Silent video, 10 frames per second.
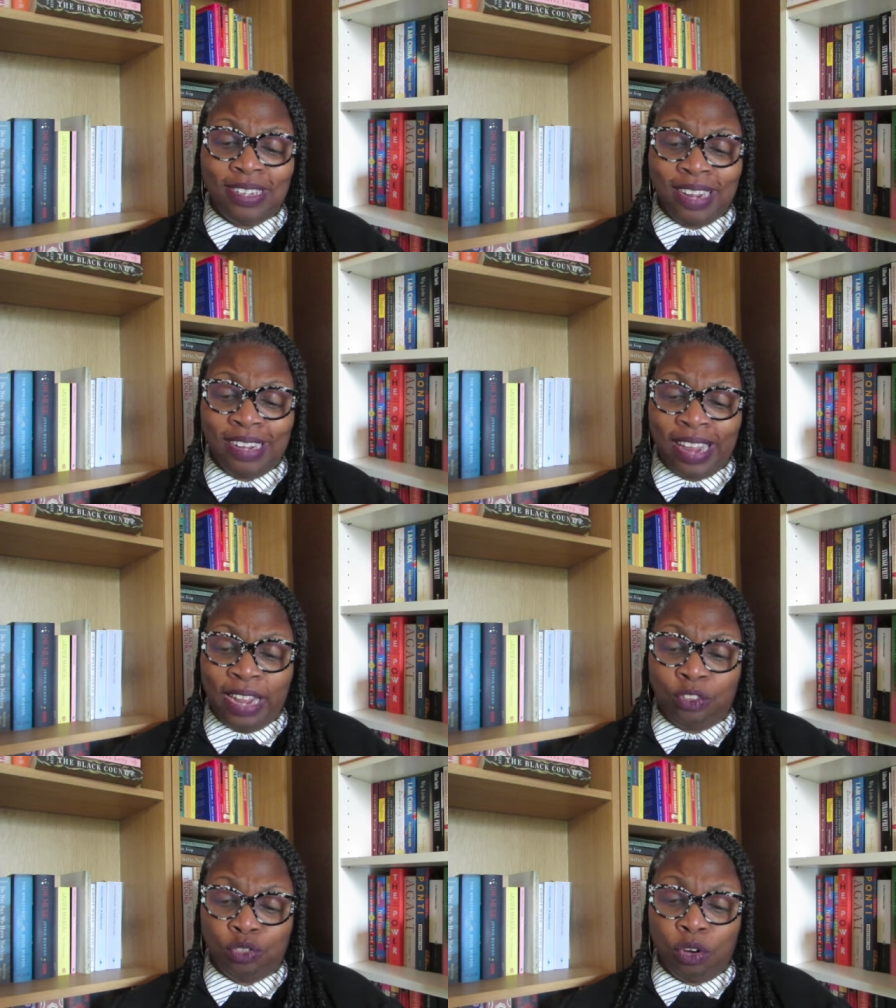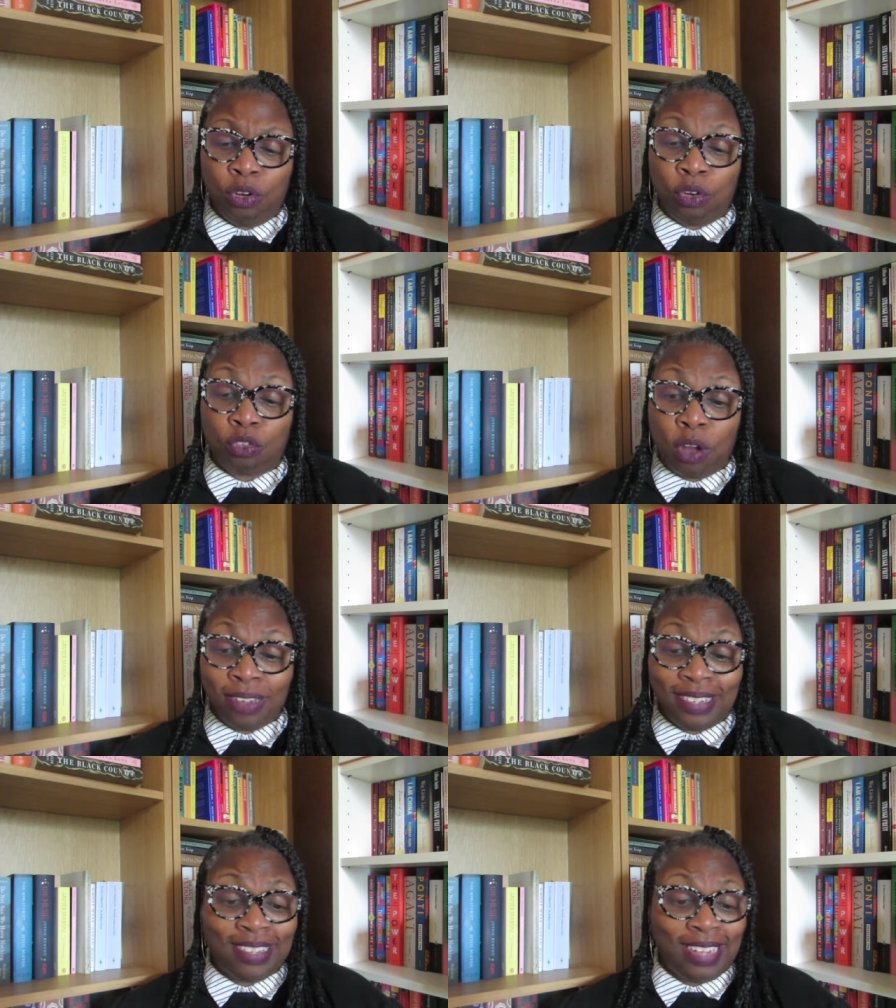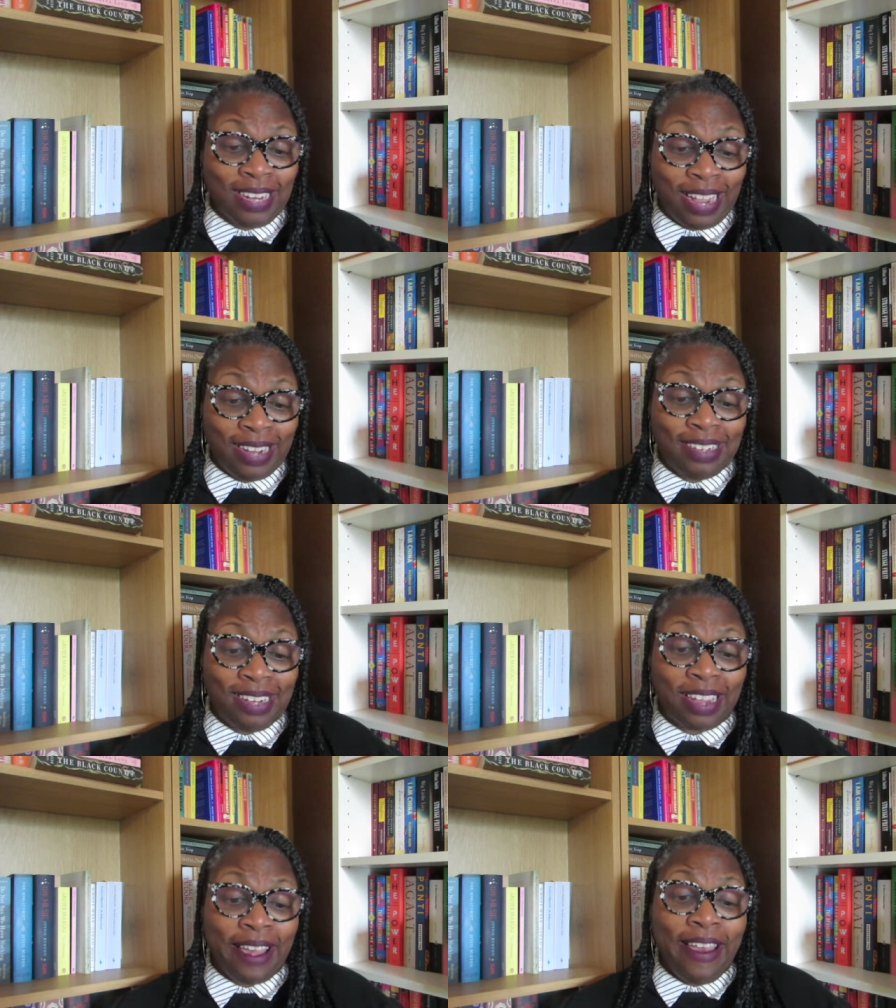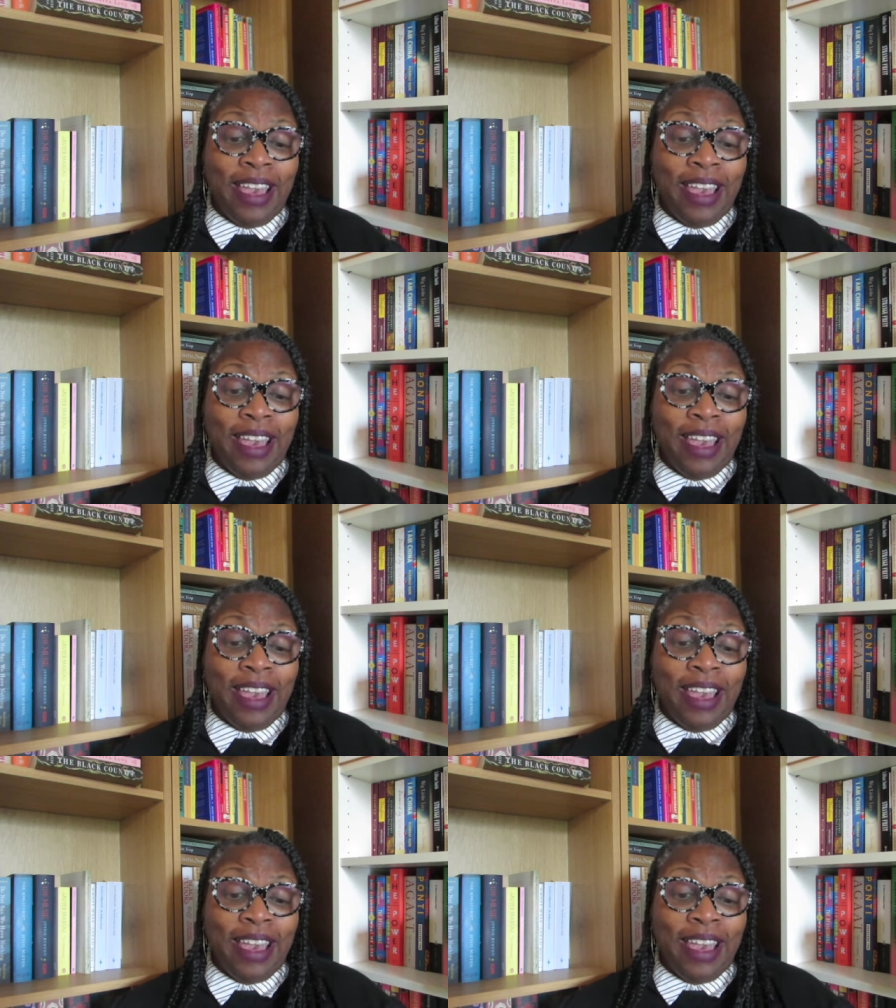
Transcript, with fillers: St. Andrew crosses the Atlantic